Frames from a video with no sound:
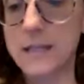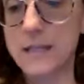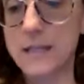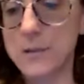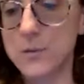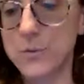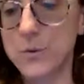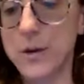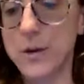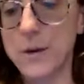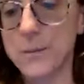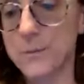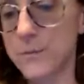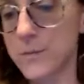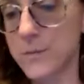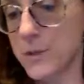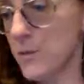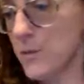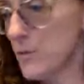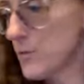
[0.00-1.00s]
to
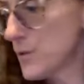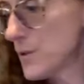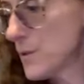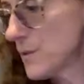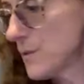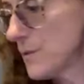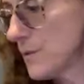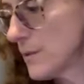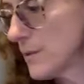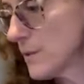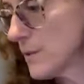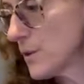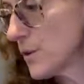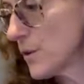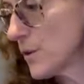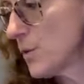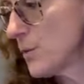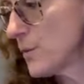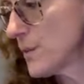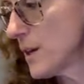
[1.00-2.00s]
use they
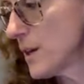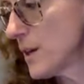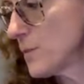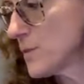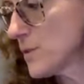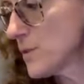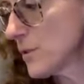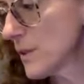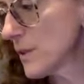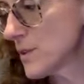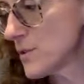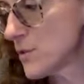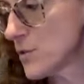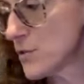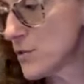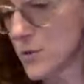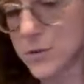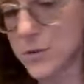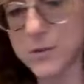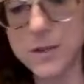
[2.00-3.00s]
almost look like
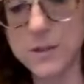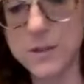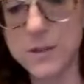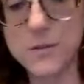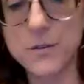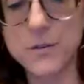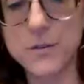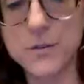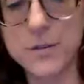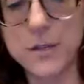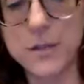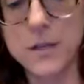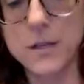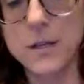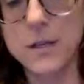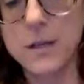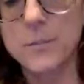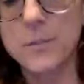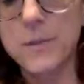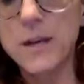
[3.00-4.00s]
surgical scissors,
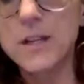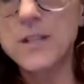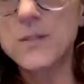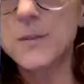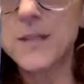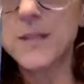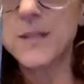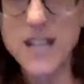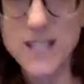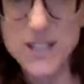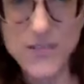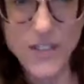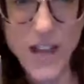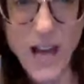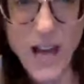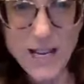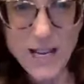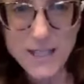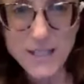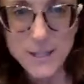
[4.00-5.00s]
My husband ties
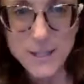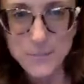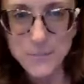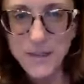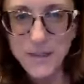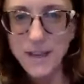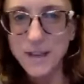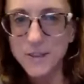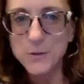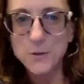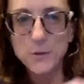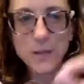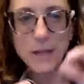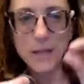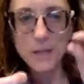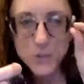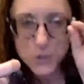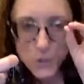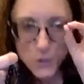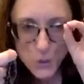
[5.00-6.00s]
flies, and they're
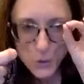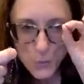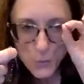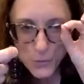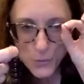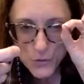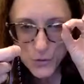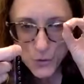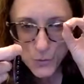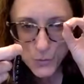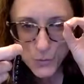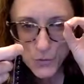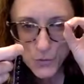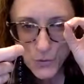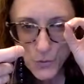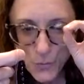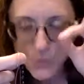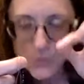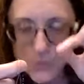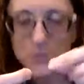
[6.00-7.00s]
like super, super,
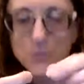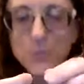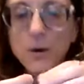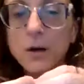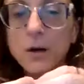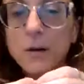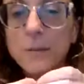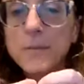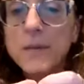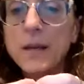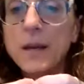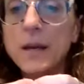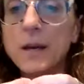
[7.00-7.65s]
super small.